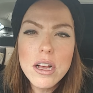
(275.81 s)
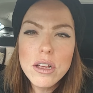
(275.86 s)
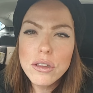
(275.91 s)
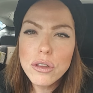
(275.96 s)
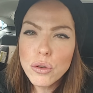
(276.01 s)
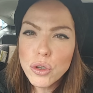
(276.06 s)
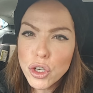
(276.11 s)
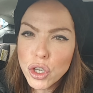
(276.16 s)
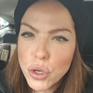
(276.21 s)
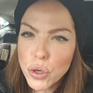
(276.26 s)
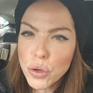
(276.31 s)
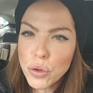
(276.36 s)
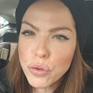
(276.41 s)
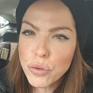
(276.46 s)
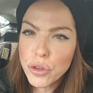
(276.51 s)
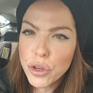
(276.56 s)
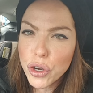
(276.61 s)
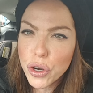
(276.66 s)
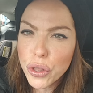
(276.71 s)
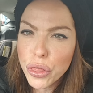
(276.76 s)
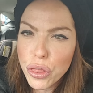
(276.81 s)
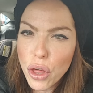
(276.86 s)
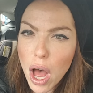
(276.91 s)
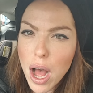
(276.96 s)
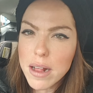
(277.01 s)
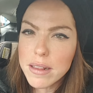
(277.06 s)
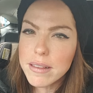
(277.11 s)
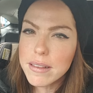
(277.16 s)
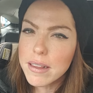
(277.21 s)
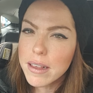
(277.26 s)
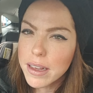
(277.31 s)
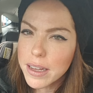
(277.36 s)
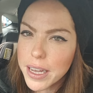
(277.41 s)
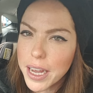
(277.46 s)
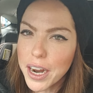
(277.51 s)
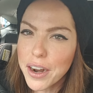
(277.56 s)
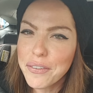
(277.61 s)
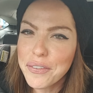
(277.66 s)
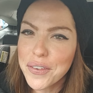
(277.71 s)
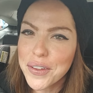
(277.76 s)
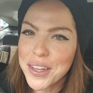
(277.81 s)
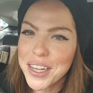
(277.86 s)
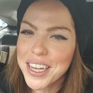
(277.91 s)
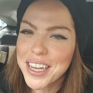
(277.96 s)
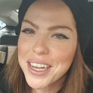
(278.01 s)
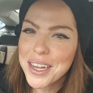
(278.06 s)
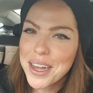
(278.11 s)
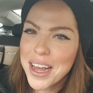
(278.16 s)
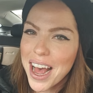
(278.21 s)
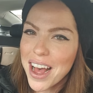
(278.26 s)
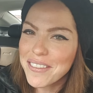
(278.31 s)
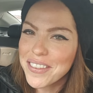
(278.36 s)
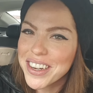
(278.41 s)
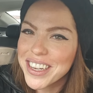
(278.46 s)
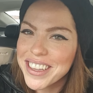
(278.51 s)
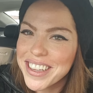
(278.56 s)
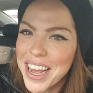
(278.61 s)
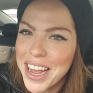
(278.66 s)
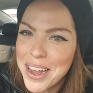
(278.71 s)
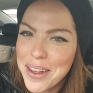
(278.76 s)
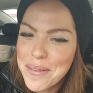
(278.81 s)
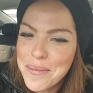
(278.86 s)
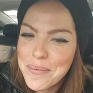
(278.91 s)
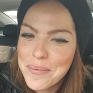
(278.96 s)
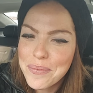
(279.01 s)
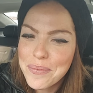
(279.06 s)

So choose your thoughts carefully. Have a good day.